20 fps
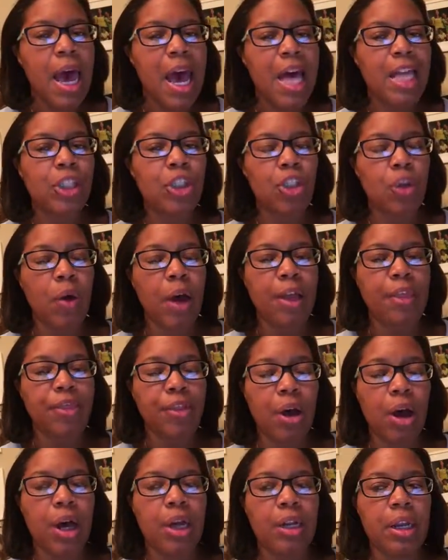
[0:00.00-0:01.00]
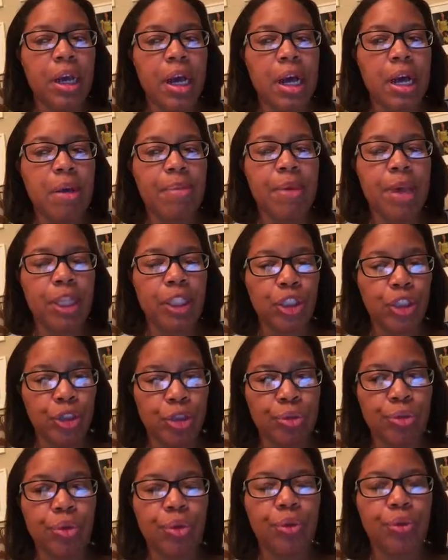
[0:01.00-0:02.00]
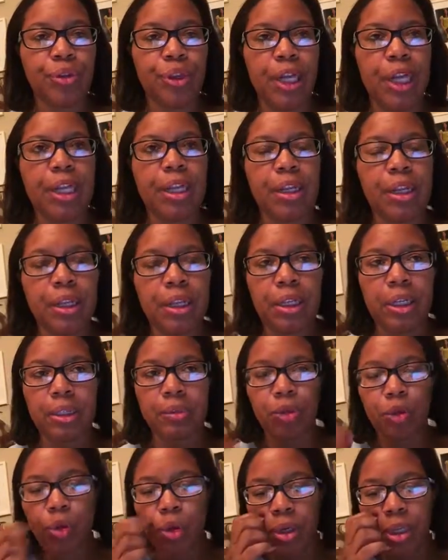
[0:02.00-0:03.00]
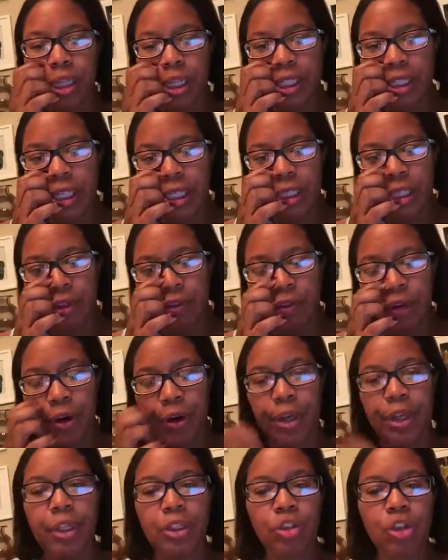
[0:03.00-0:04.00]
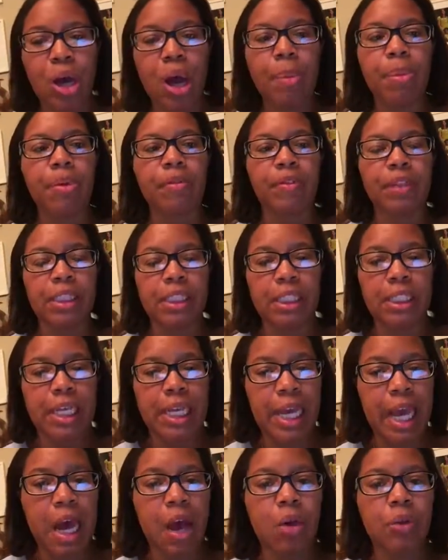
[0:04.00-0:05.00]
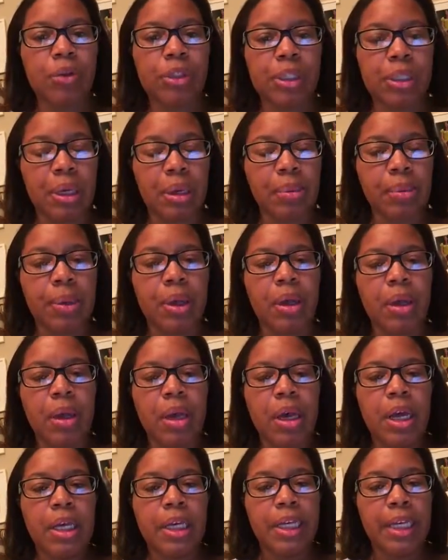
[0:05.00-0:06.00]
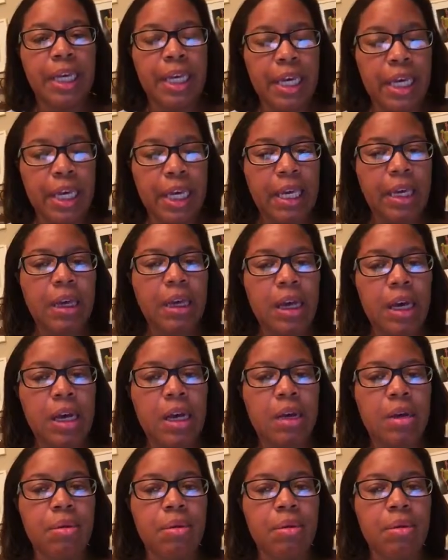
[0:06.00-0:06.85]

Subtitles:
And so I thought in general that Torlakson did a very good job of listing out some key